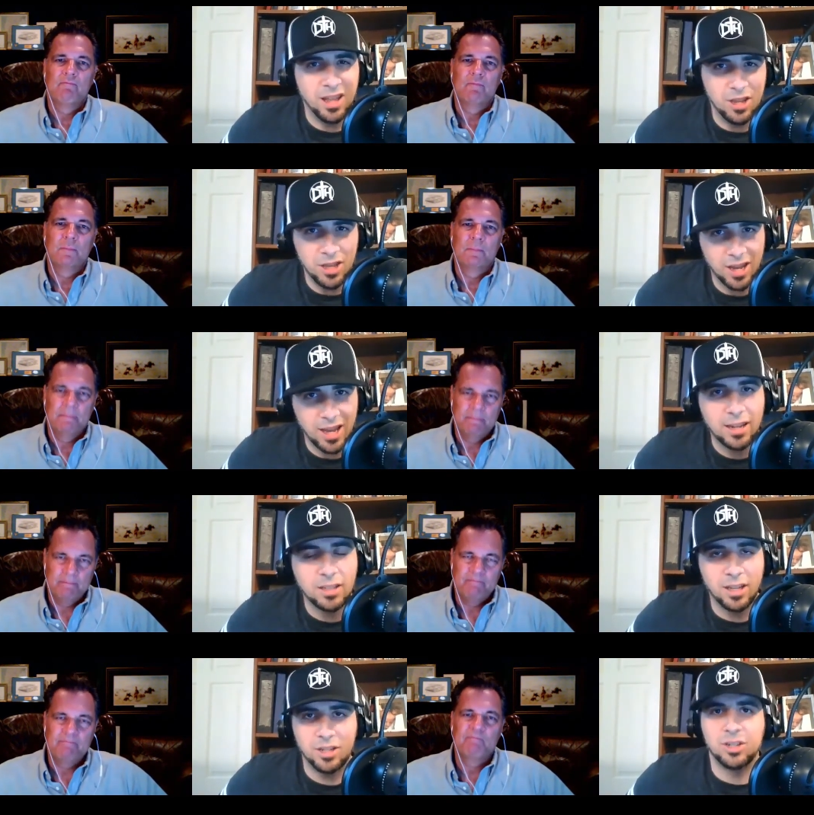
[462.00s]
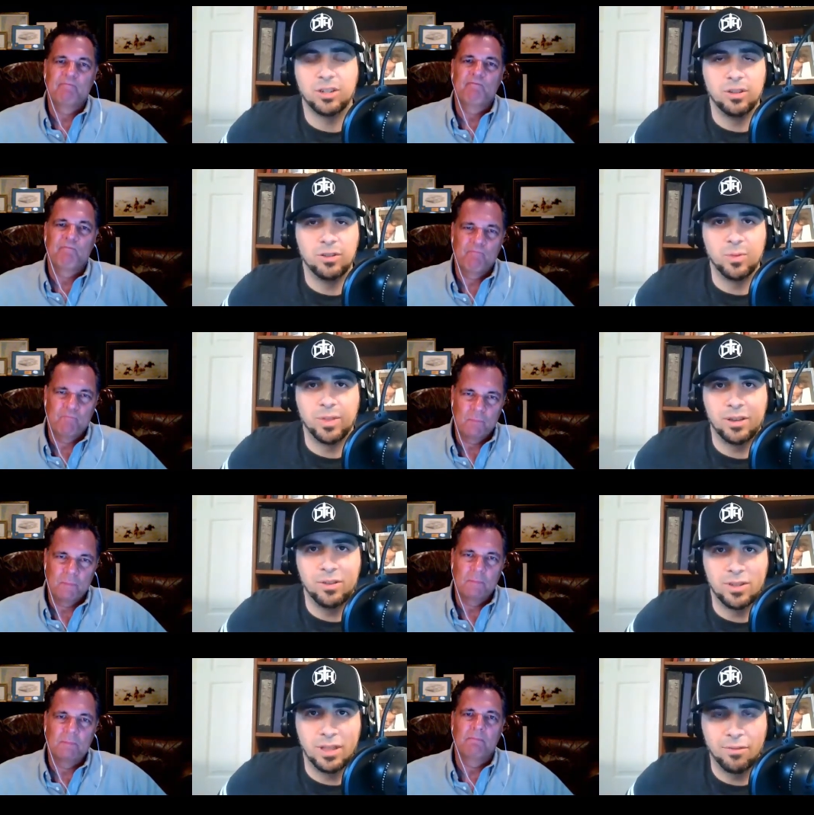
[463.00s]
Speaker 1: and you, you kind of touched on those
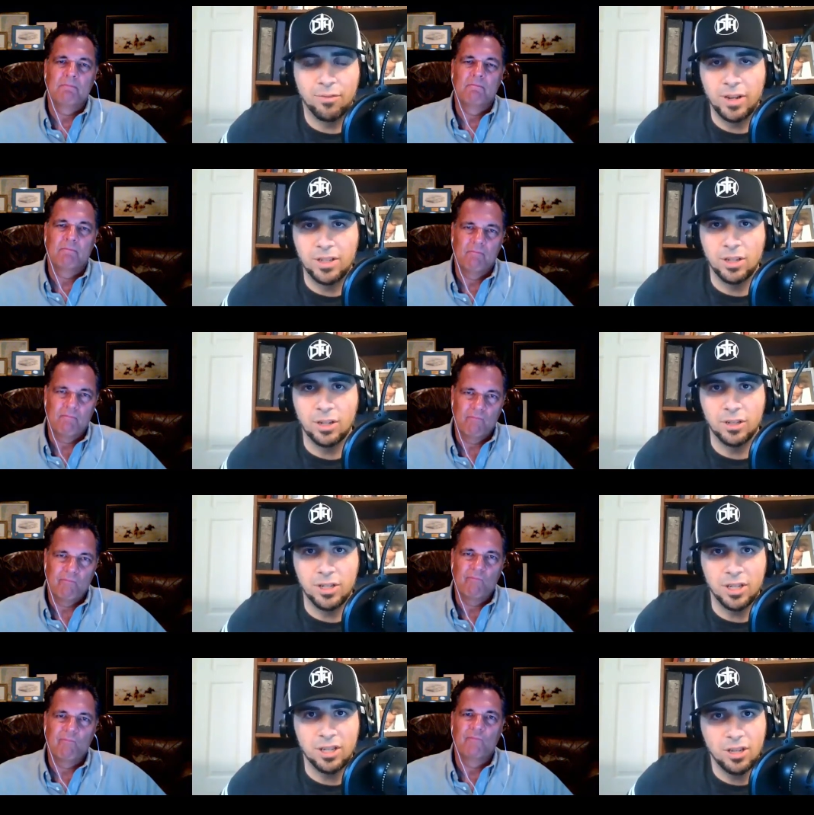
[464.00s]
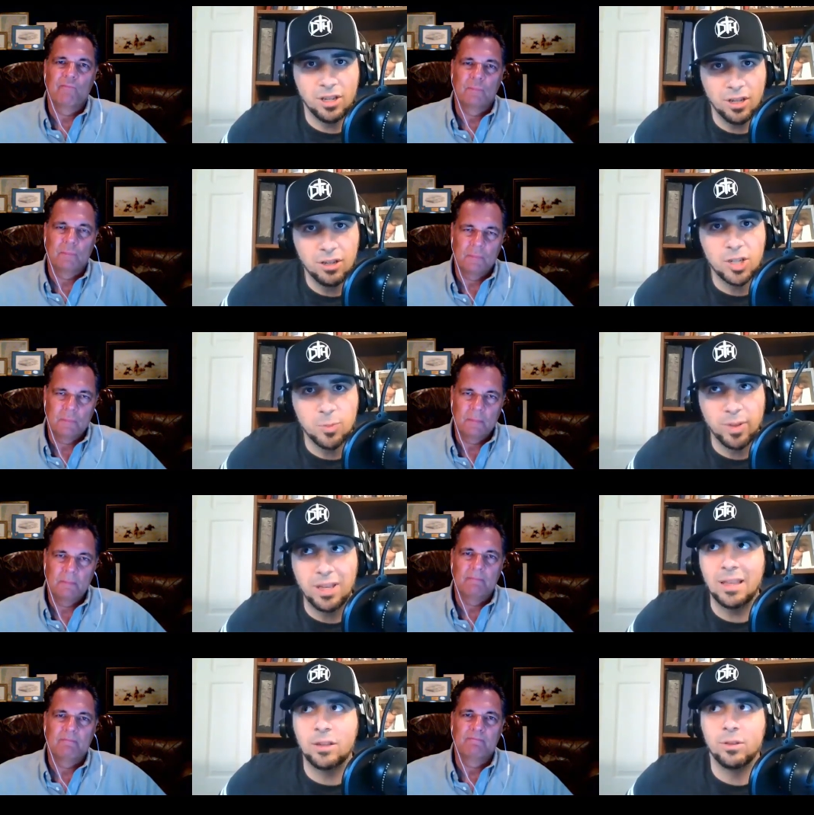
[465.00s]
without using that phraseology can you, can you
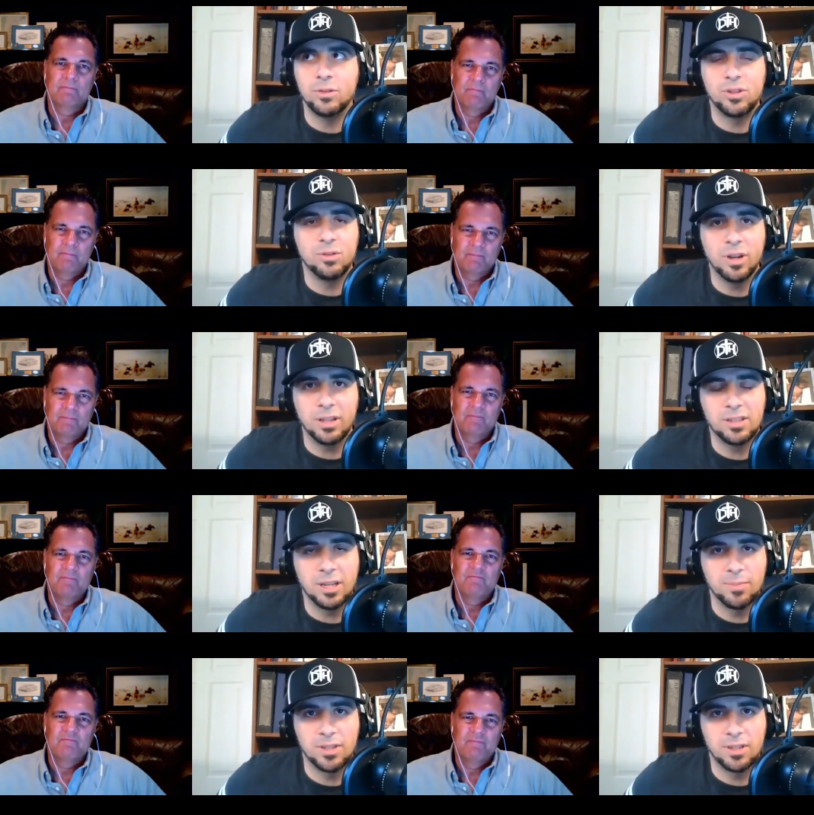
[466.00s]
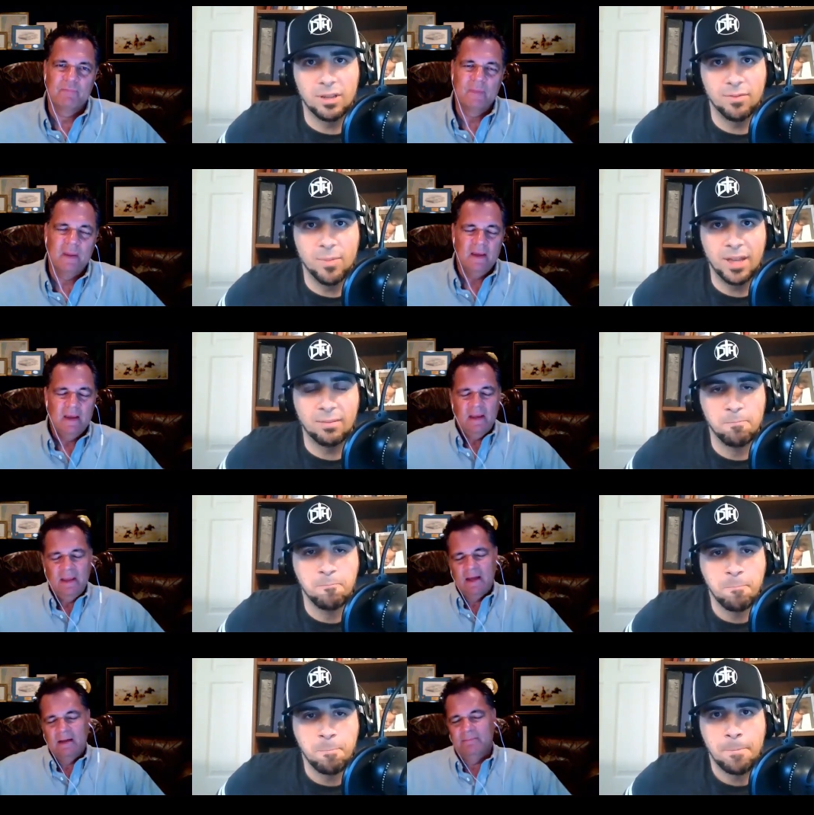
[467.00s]
explain that those two concepts of the man
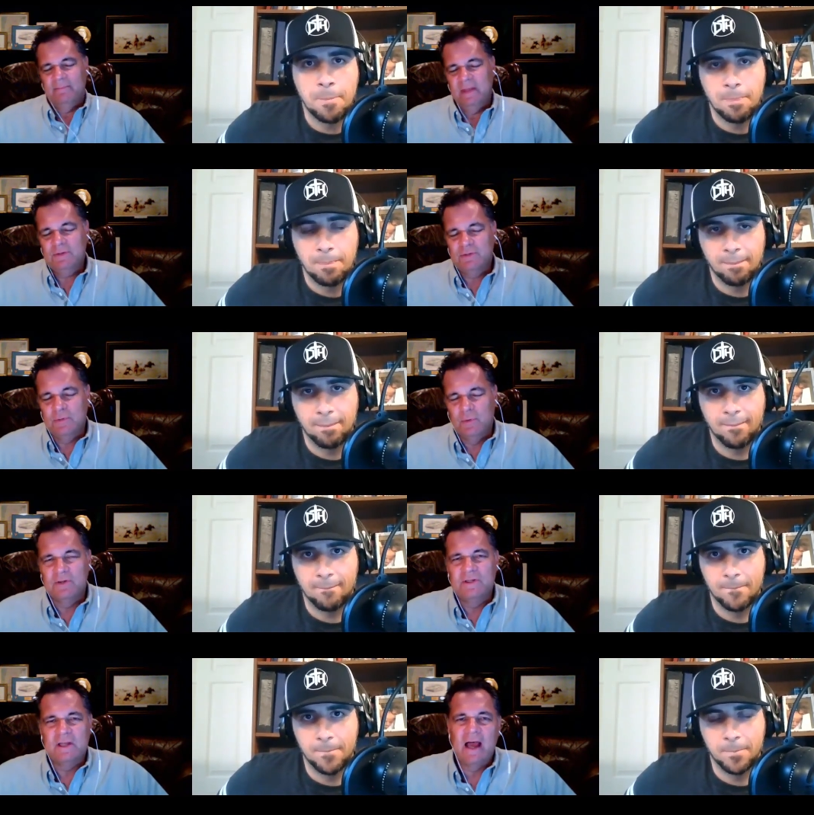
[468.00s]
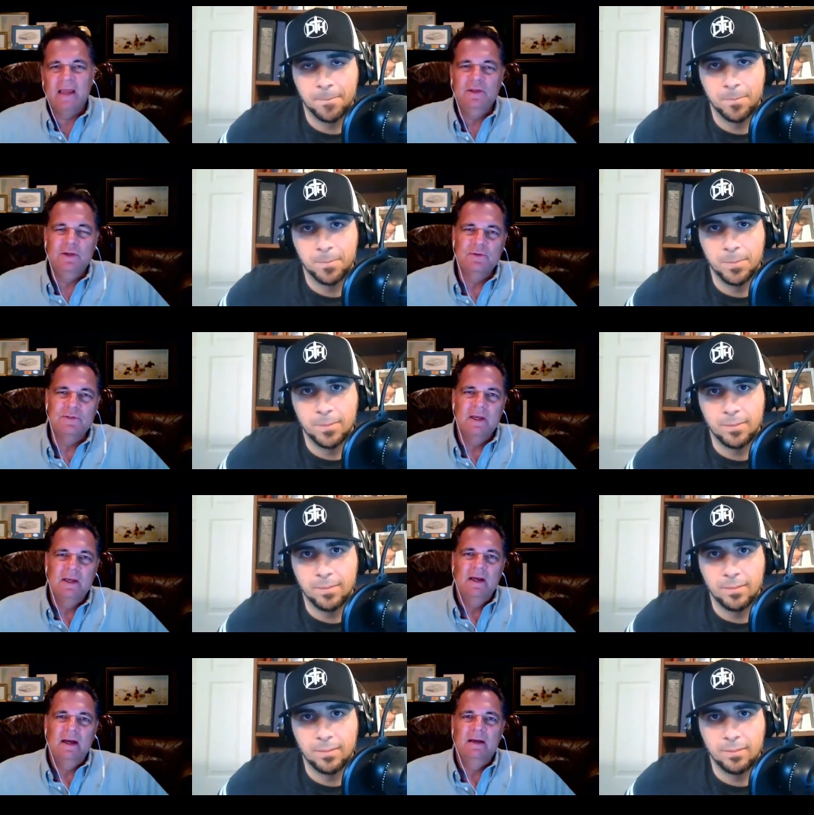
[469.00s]
yeah
Speaker 2: these are two words that i use
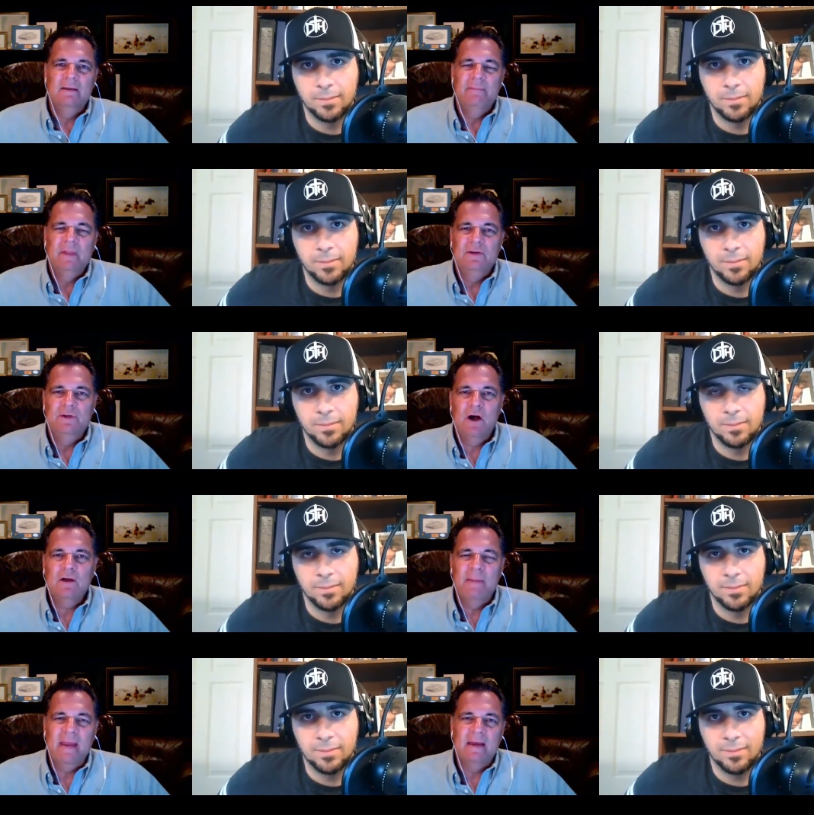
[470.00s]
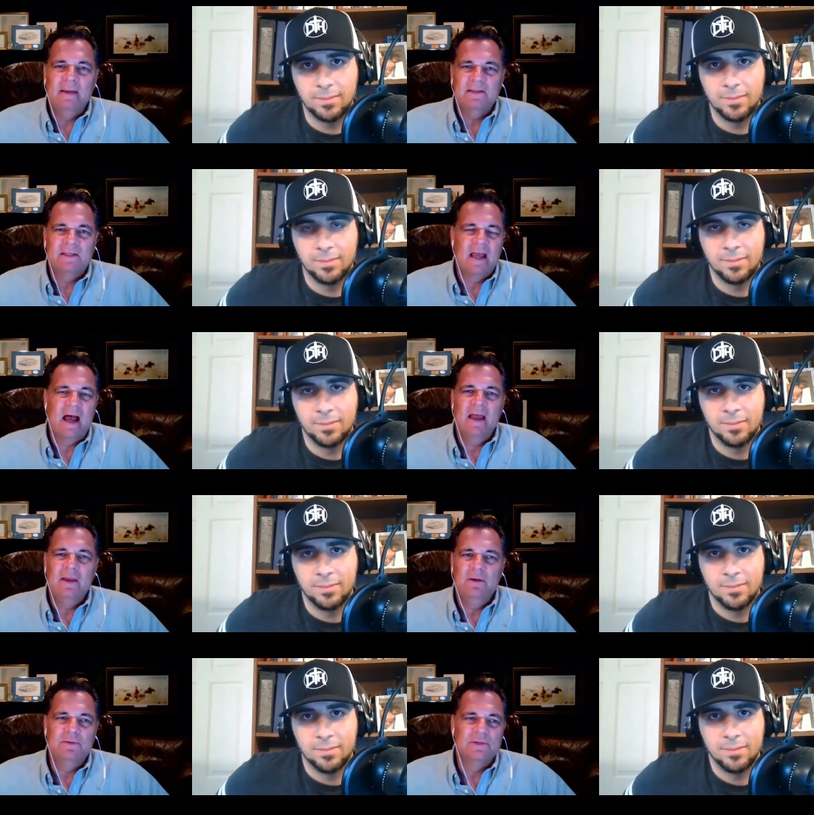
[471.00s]
uh, dogman is the guy
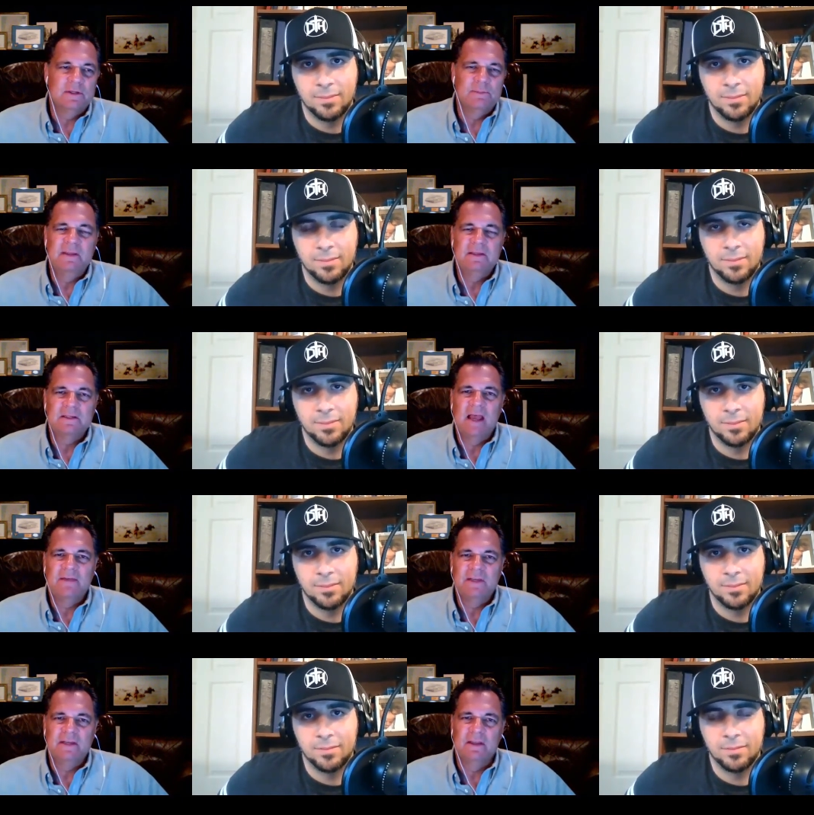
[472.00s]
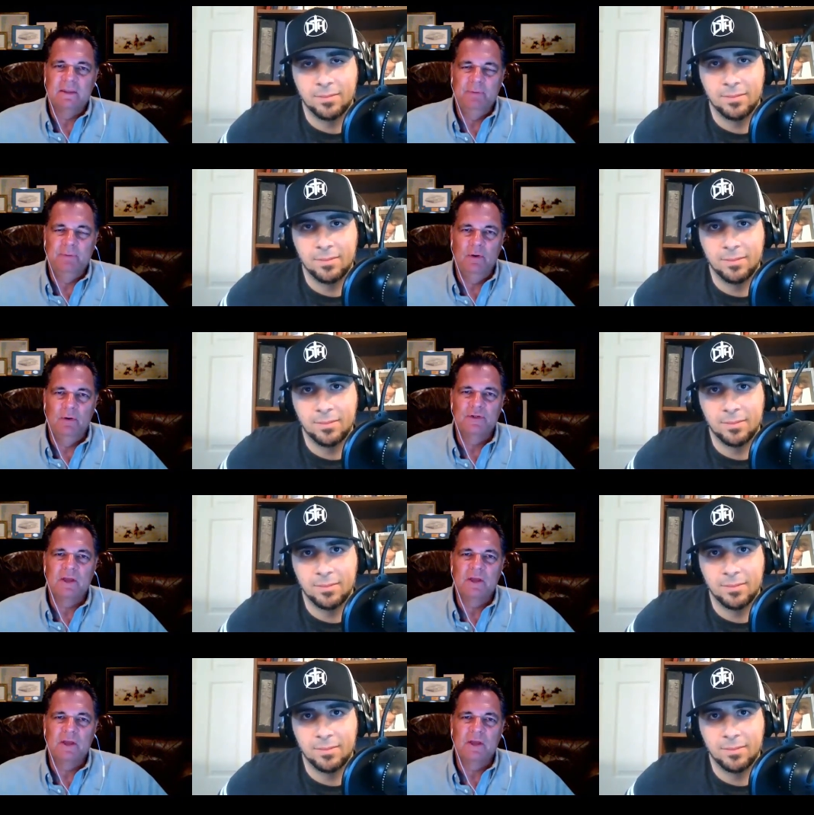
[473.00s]
who uh, spends his life sitting at the pole shoving